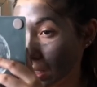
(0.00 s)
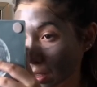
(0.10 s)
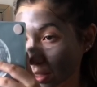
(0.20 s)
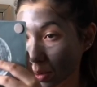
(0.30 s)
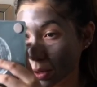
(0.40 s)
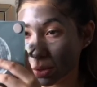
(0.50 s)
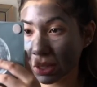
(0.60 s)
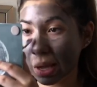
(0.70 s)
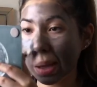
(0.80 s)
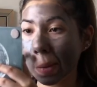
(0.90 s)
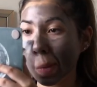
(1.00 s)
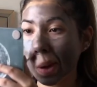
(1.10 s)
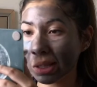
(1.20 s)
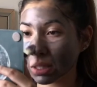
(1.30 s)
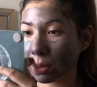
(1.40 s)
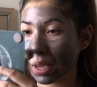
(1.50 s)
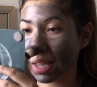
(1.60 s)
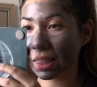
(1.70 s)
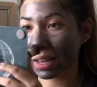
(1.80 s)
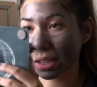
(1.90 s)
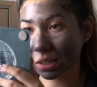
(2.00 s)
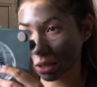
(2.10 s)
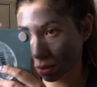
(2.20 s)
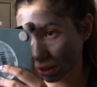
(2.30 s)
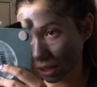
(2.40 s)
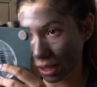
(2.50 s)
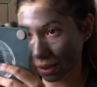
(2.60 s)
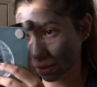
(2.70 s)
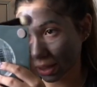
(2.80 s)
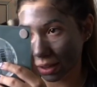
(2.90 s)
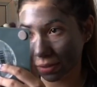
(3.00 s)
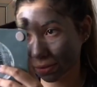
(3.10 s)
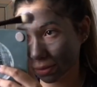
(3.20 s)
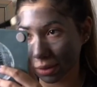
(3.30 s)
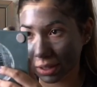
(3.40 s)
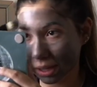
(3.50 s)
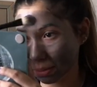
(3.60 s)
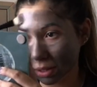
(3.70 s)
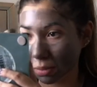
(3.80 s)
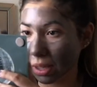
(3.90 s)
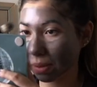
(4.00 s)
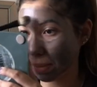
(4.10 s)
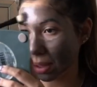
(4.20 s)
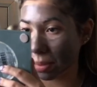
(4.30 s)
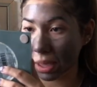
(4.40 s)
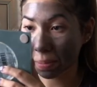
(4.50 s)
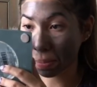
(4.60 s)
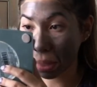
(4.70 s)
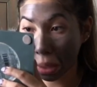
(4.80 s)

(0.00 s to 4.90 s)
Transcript: Because I would use it once a week, and then I started using it every like 4 times a week maybe.